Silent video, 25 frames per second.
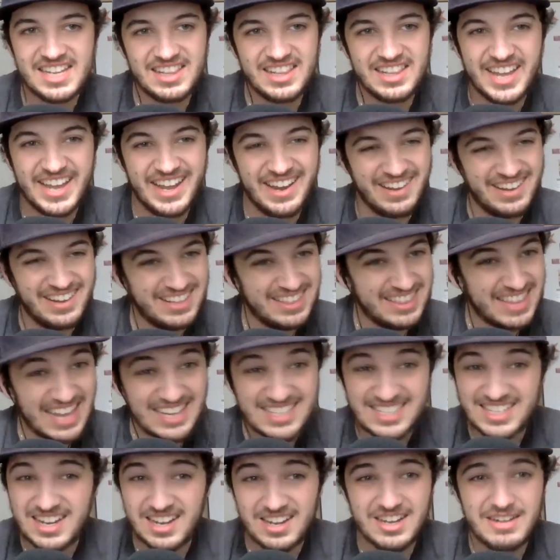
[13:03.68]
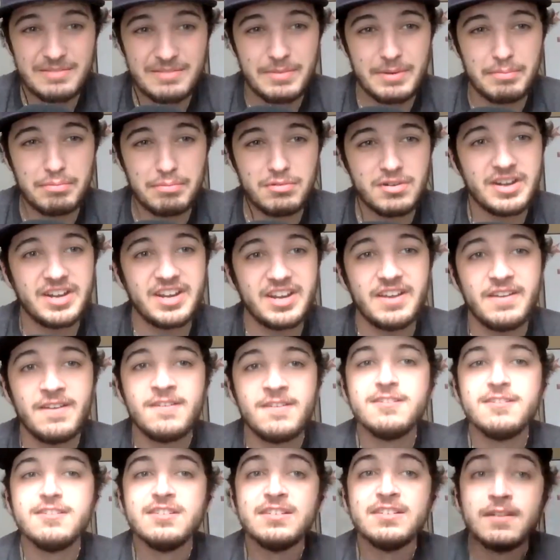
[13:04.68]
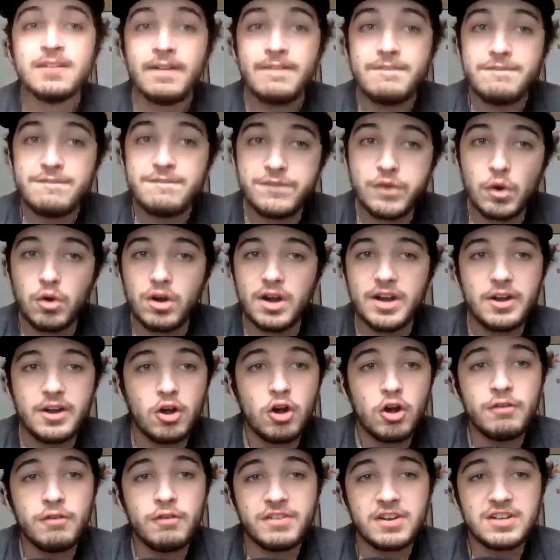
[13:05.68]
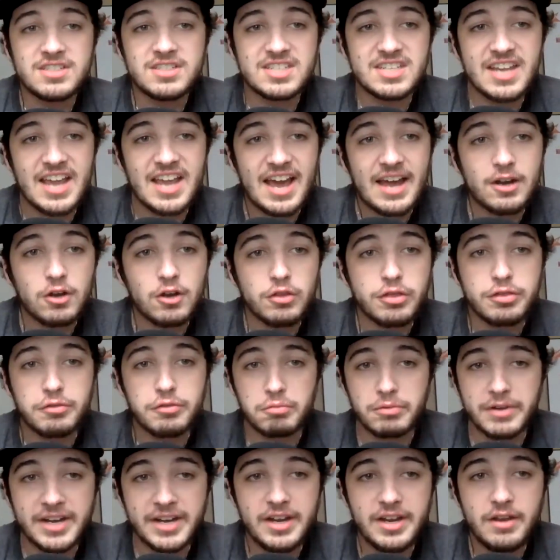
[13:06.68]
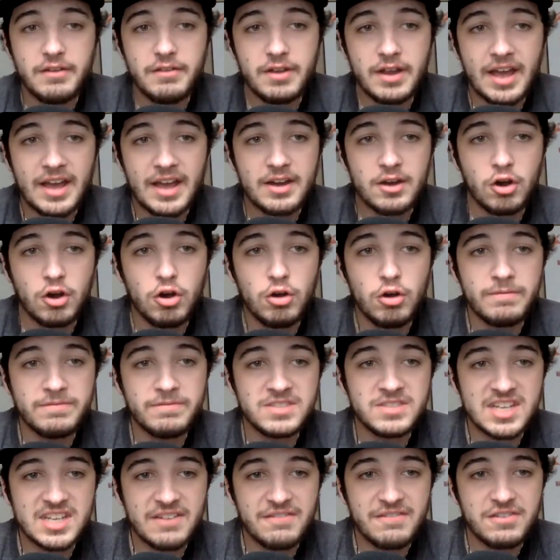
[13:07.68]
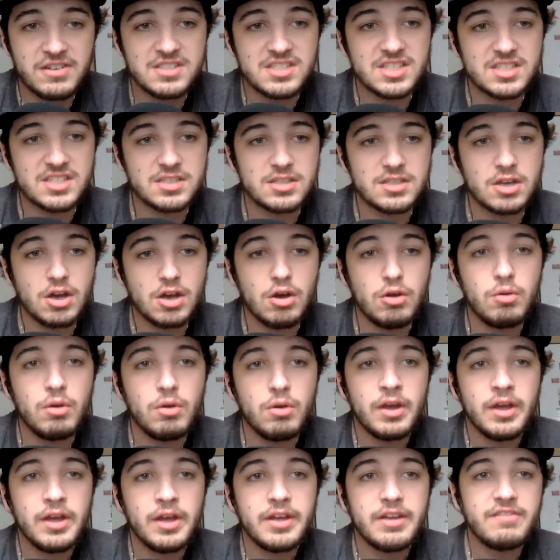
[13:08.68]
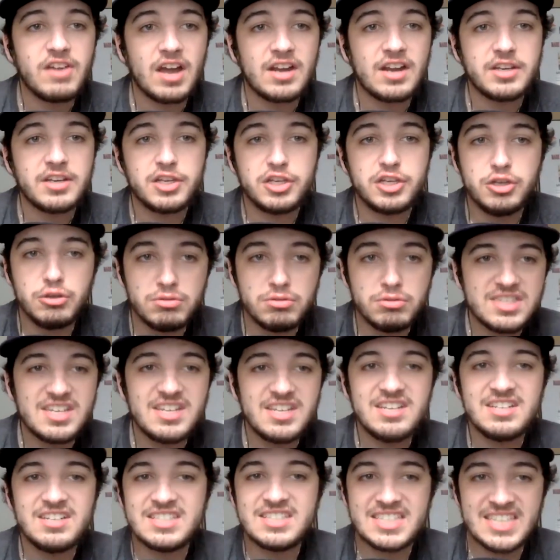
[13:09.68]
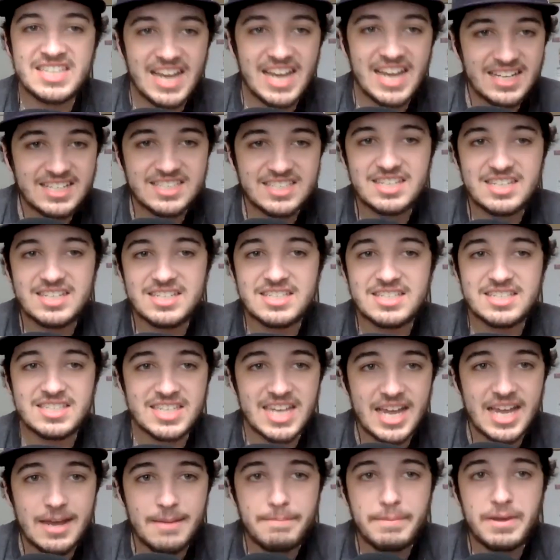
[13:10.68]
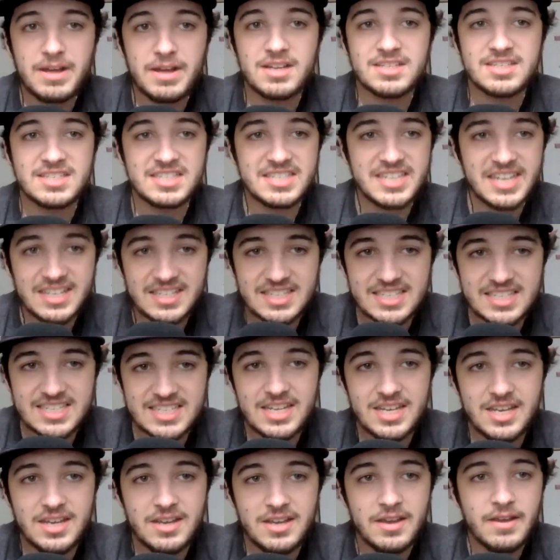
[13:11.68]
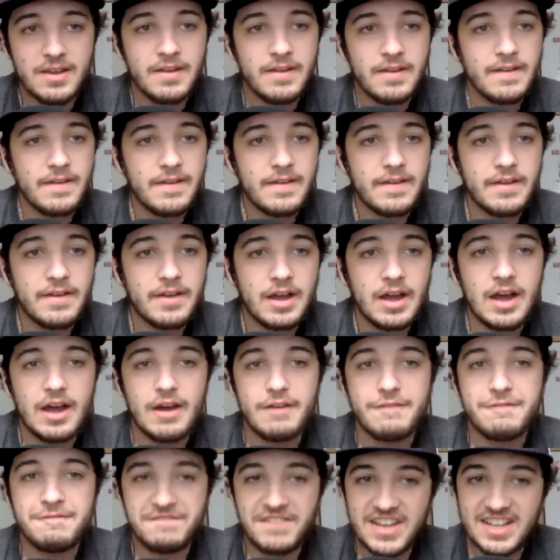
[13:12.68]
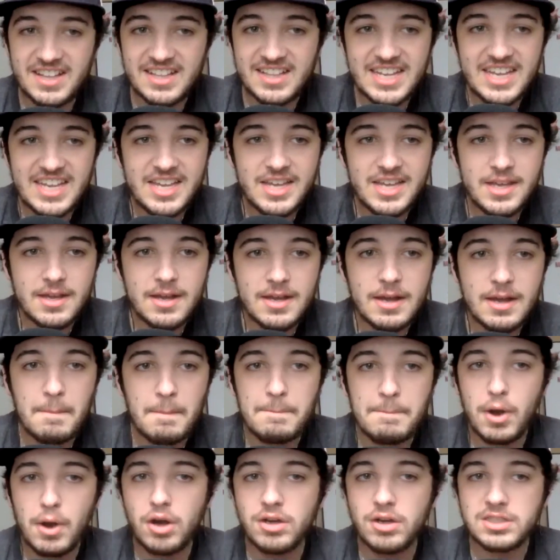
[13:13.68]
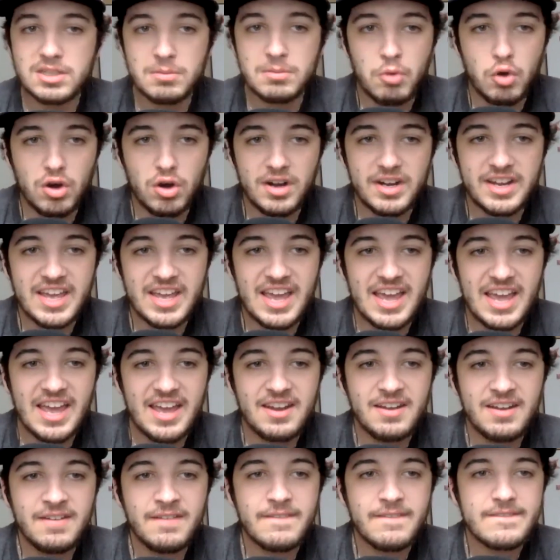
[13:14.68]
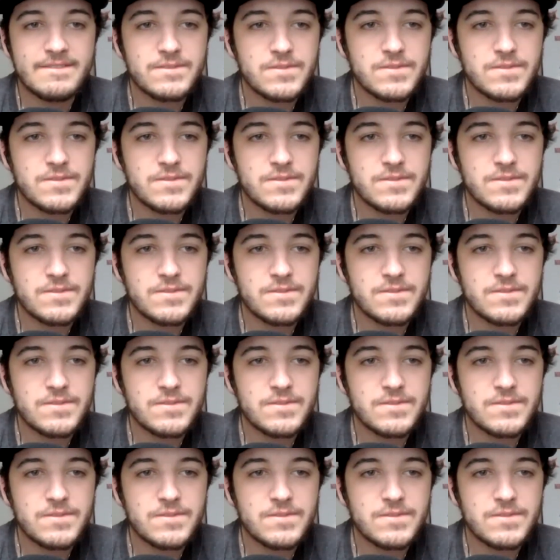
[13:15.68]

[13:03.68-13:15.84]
Atlanta. That's not going to be pretty. Four at home versus Seattle, three at home, San Francisco. You've got Houston, Texas, Tampa, Cincy, uh, Philly, Baltimore again.